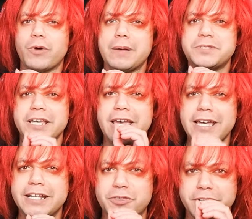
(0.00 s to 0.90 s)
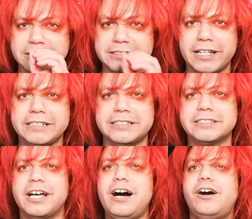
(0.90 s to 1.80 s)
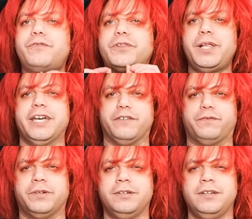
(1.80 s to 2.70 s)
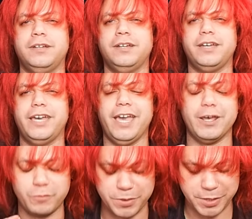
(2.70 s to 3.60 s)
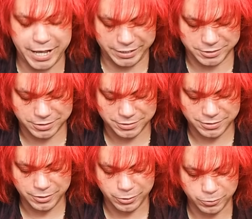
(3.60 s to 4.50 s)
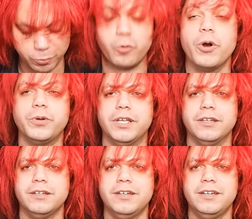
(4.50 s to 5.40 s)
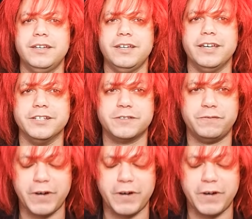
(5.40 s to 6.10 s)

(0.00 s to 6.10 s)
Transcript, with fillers: robs anything it slices of life. And with that, Grody is